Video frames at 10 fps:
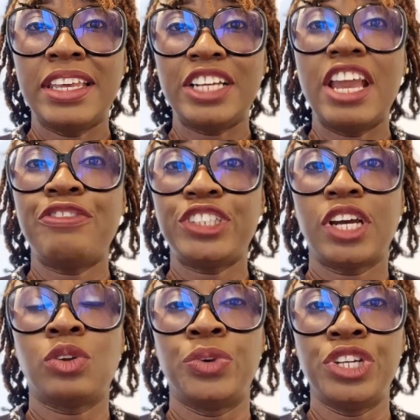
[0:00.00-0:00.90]
every
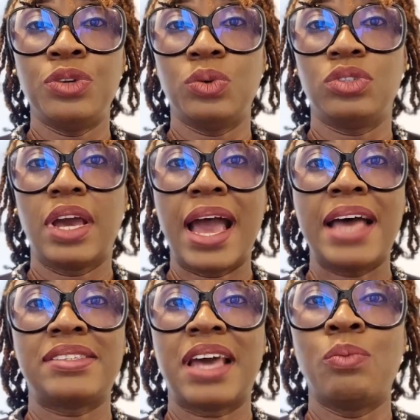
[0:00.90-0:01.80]
child already knows,
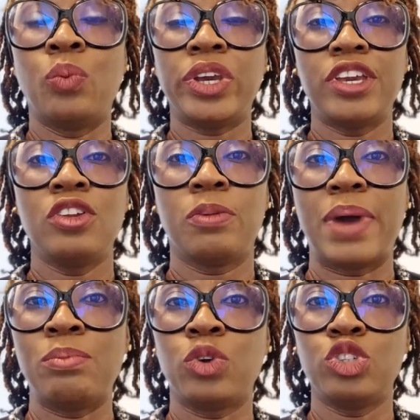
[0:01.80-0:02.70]
as I'm waking up,
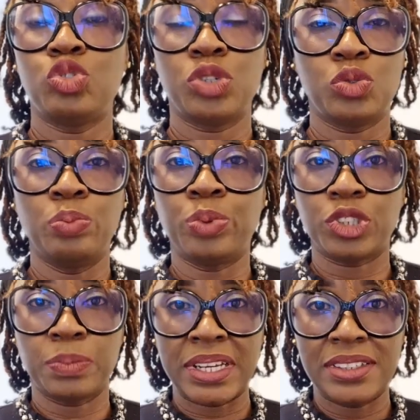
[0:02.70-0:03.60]
I'm going straight to
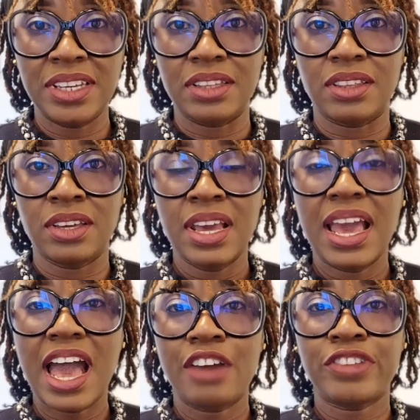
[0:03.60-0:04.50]
brush my teeth.
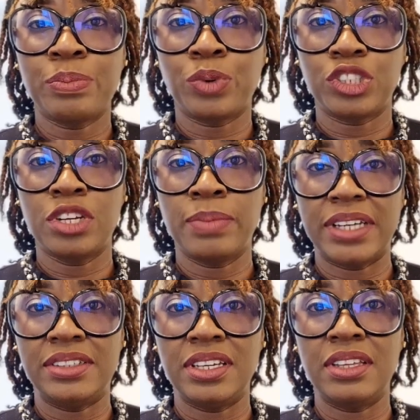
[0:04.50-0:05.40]
After brushing my
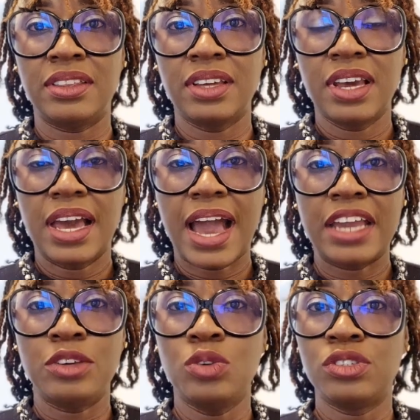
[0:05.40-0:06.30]
teeth, I
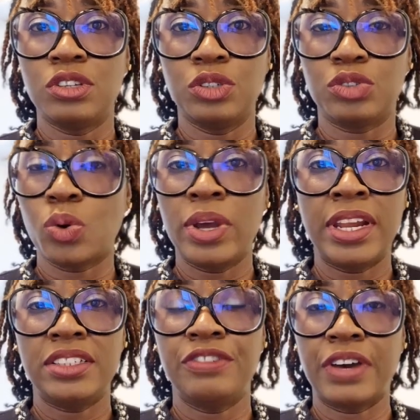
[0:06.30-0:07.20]
use the
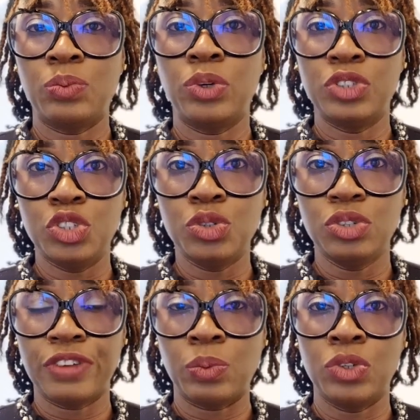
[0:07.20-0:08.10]
toilet if I want to
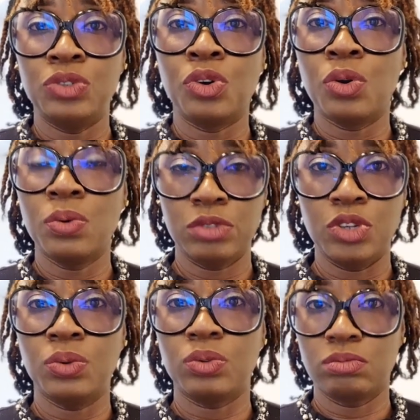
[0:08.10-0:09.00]
go,